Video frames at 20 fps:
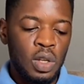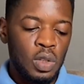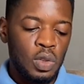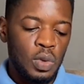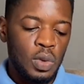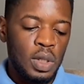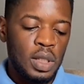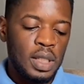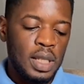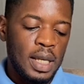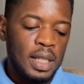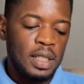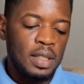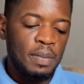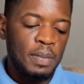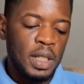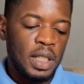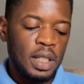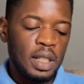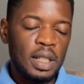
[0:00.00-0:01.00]
So it's
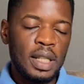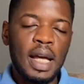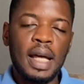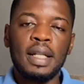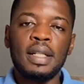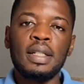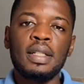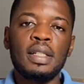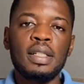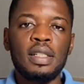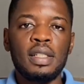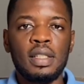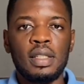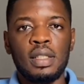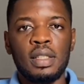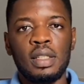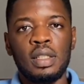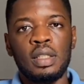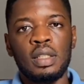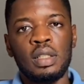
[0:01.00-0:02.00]
estimated that at
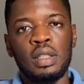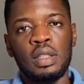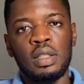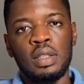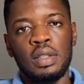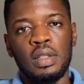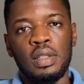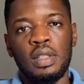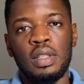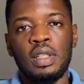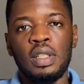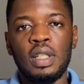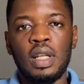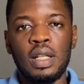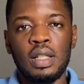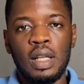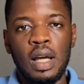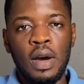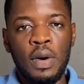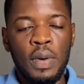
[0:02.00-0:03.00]
least in
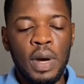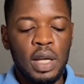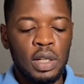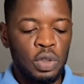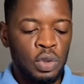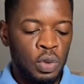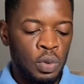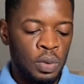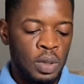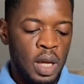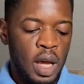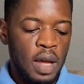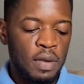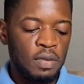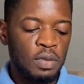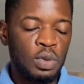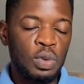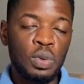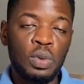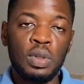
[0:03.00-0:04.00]
an hour, you should
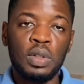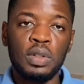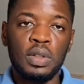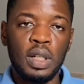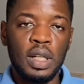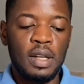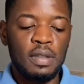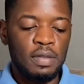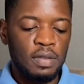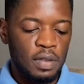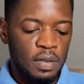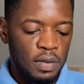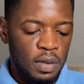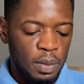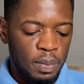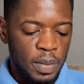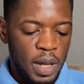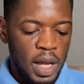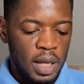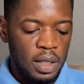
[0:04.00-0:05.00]
have 250
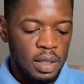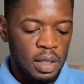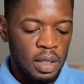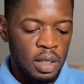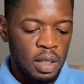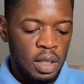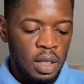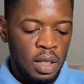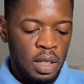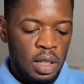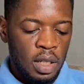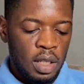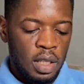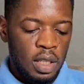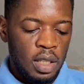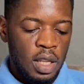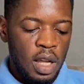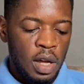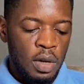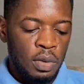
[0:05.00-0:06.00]
packs.
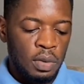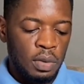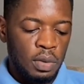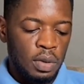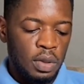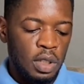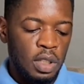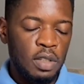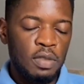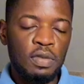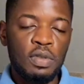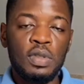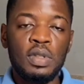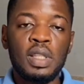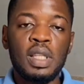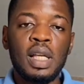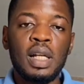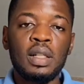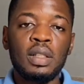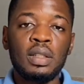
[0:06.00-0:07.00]
Now, if you
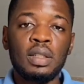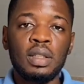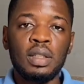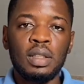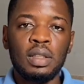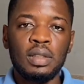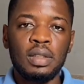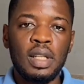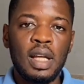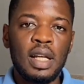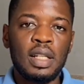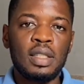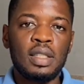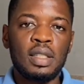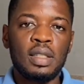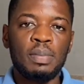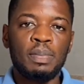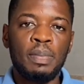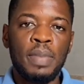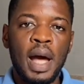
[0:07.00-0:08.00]
sell that
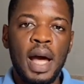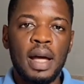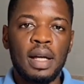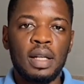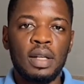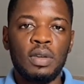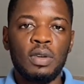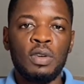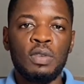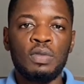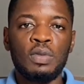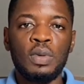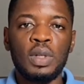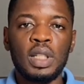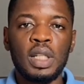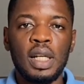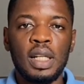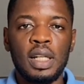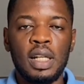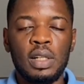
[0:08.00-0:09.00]
pack of
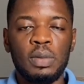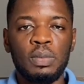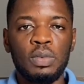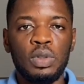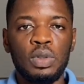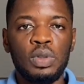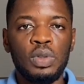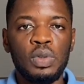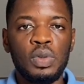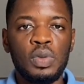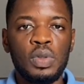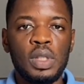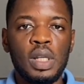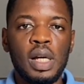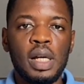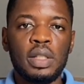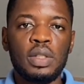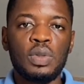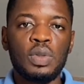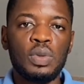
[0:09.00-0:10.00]
water that you produce
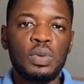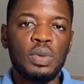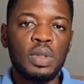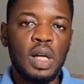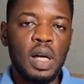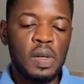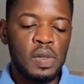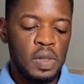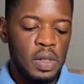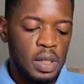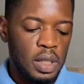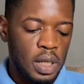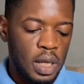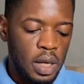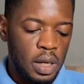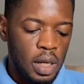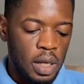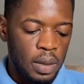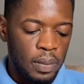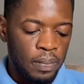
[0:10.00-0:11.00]
at 2000
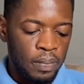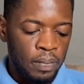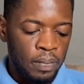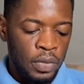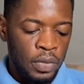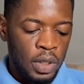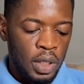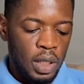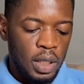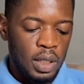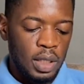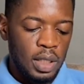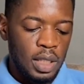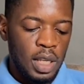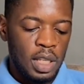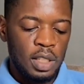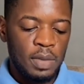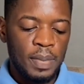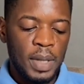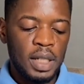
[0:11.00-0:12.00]
naira, it is
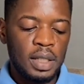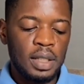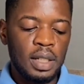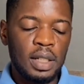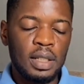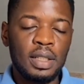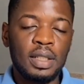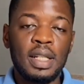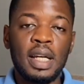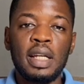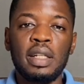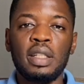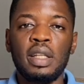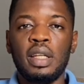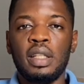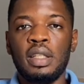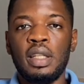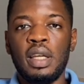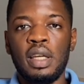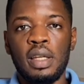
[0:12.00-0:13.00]
expected that in a
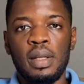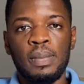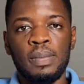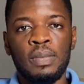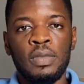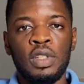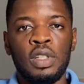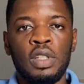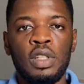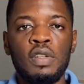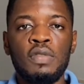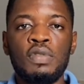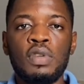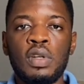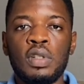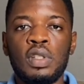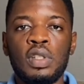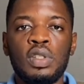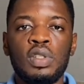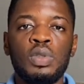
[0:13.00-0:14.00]
day, if
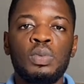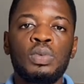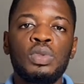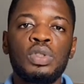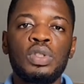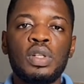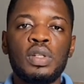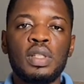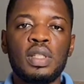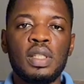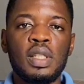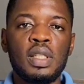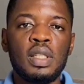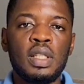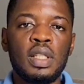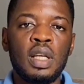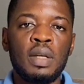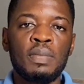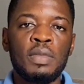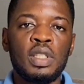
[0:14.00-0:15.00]
your distribution
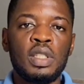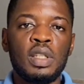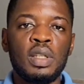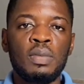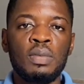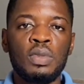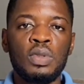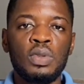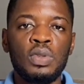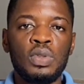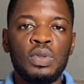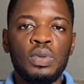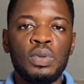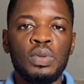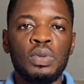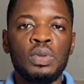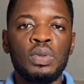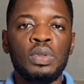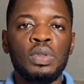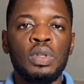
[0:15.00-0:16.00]
system is able
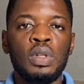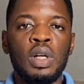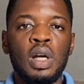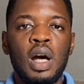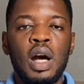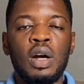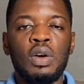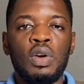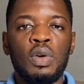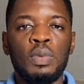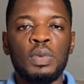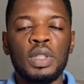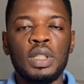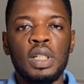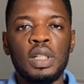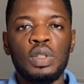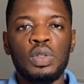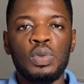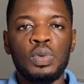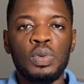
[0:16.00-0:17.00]
to
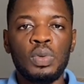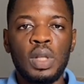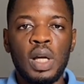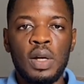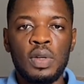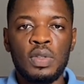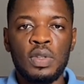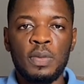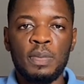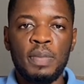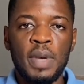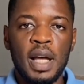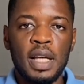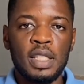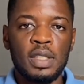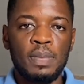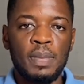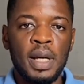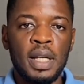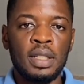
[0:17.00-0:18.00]
accommodate 2000
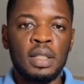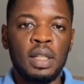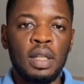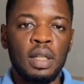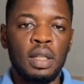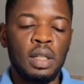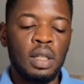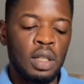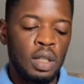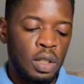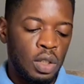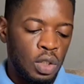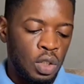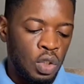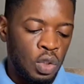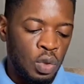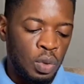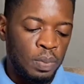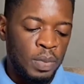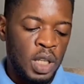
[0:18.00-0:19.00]
packs per day,
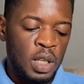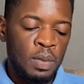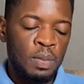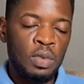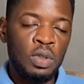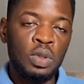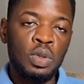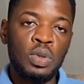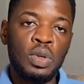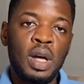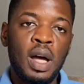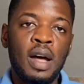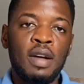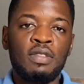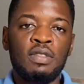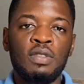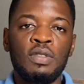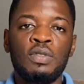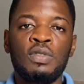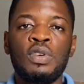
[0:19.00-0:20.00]
you should be able to
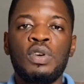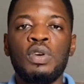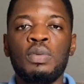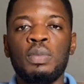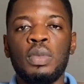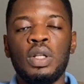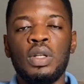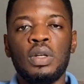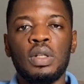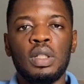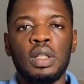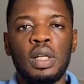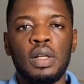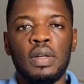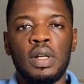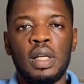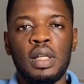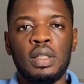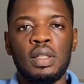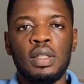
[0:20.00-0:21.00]
have 4 million
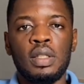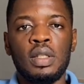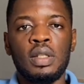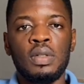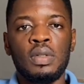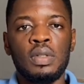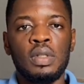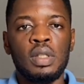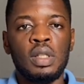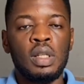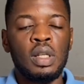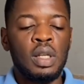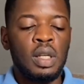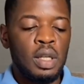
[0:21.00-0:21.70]
naira in sales.